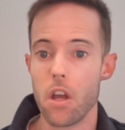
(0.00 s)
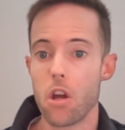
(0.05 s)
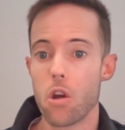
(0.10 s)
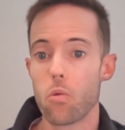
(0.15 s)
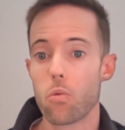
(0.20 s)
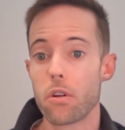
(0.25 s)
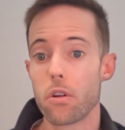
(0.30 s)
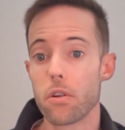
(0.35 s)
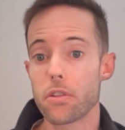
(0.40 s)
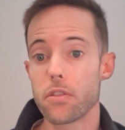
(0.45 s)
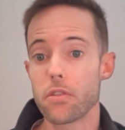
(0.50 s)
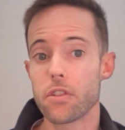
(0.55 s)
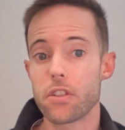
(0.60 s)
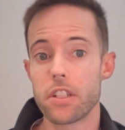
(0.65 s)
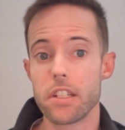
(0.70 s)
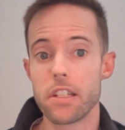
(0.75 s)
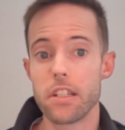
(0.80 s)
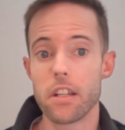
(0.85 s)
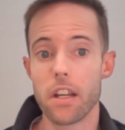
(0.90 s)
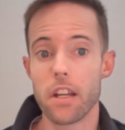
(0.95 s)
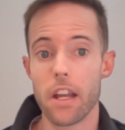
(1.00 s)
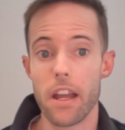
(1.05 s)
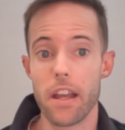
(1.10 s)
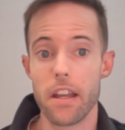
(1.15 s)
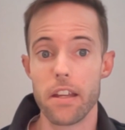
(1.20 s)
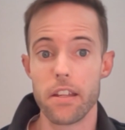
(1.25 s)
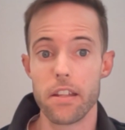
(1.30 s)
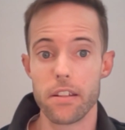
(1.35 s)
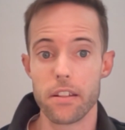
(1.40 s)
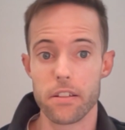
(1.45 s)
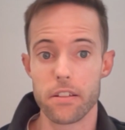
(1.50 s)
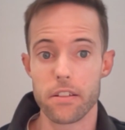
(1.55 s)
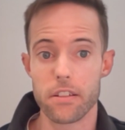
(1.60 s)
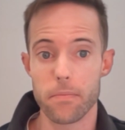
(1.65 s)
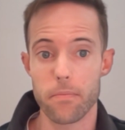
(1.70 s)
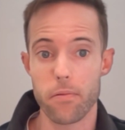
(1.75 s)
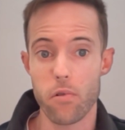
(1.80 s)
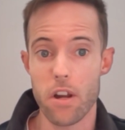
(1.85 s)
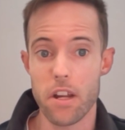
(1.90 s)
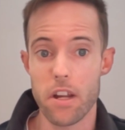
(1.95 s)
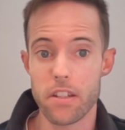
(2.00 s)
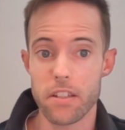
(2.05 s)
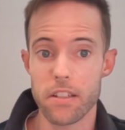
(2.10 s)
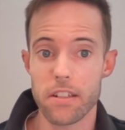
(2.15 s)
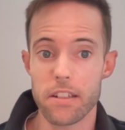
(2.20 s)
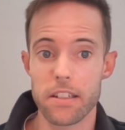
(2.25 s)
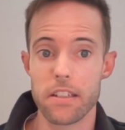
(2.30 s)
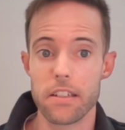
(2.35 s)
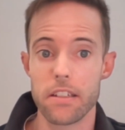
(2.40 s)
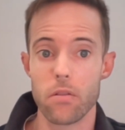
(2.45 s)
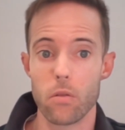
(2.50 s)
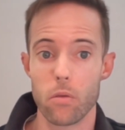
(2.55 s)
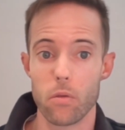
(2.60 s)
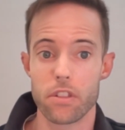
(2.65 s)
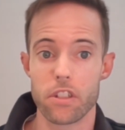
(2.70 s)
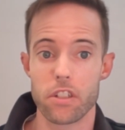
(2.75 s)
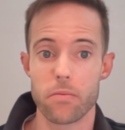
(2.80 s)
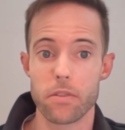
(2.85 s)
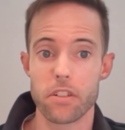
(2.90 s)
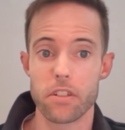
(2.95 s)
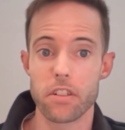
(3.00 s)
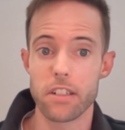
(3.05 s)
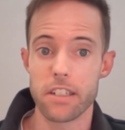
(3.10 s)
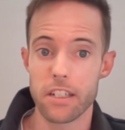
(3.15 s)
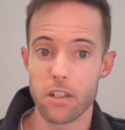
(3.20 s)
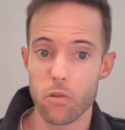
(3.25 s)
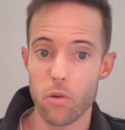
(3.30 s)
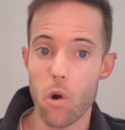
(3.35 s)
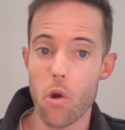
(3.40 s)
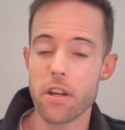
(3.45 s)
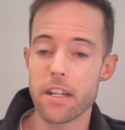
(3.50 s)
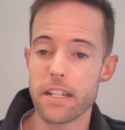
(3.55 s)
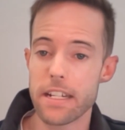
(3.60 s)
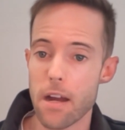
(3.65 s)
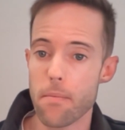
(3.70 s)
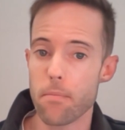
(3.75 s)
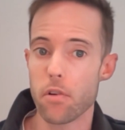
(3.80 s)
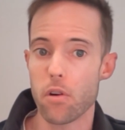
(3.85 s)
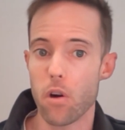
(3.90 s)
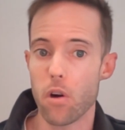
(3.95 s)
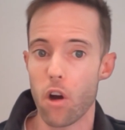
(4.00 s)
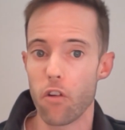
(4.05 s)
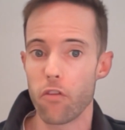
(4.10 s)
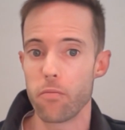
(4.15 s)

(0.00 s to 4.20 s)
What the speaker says: We're also seeing a surprisingly or suspiciously growing number of